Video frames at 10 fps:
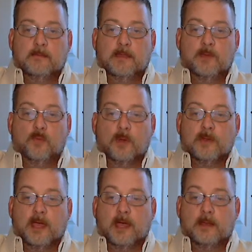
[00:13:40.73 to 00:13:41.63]
they will
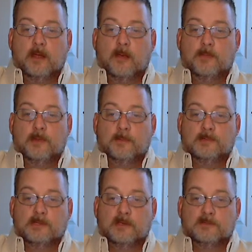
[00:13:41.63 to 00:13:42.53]
not humble
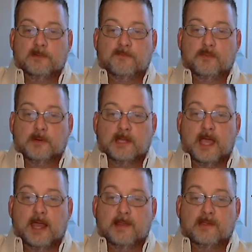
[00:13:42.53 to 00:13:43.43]
themselves before
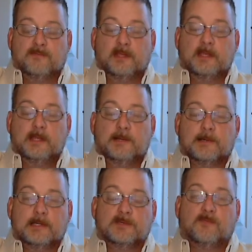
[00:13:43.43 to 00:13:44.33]
God enough to hear
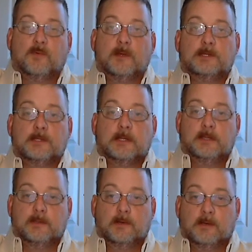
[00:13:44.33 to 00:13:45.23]
his voice
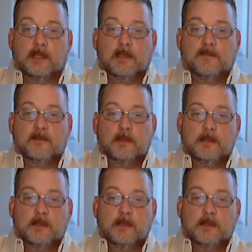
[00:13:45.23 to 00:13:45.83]
in their life.